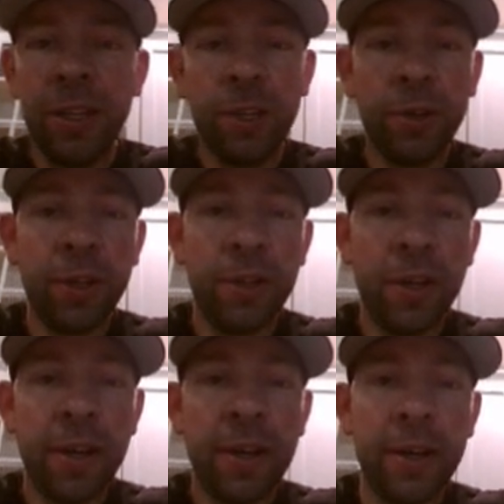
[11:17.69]
You could,
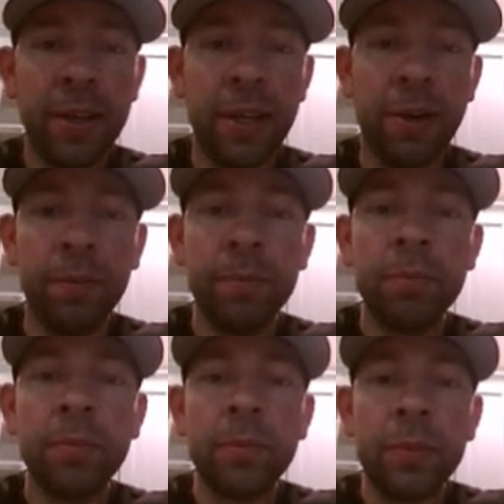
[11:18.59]
go
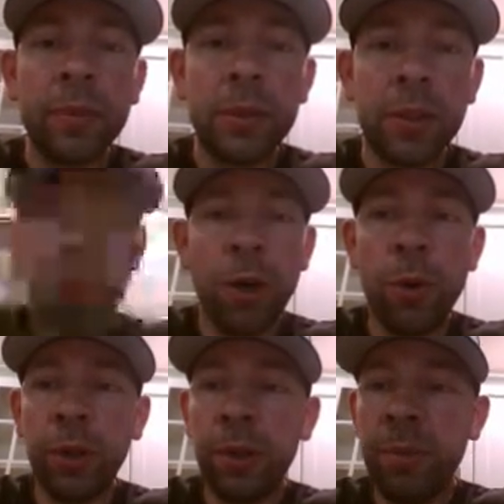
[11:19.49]

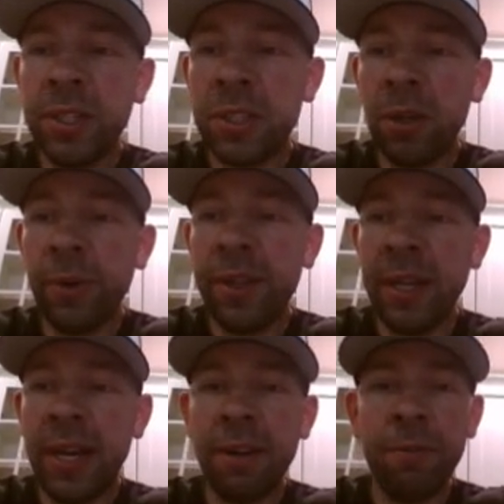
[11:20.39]
a little bit slower than
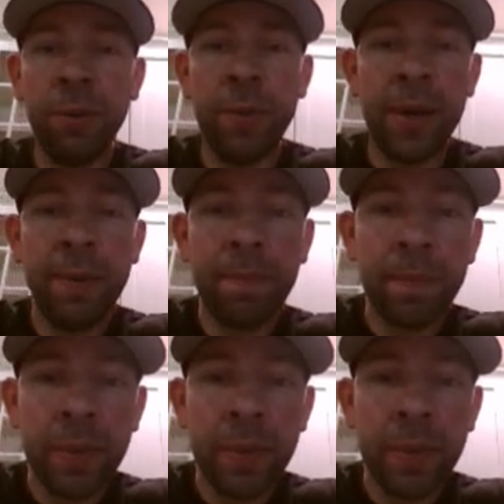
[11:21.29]
that if you want.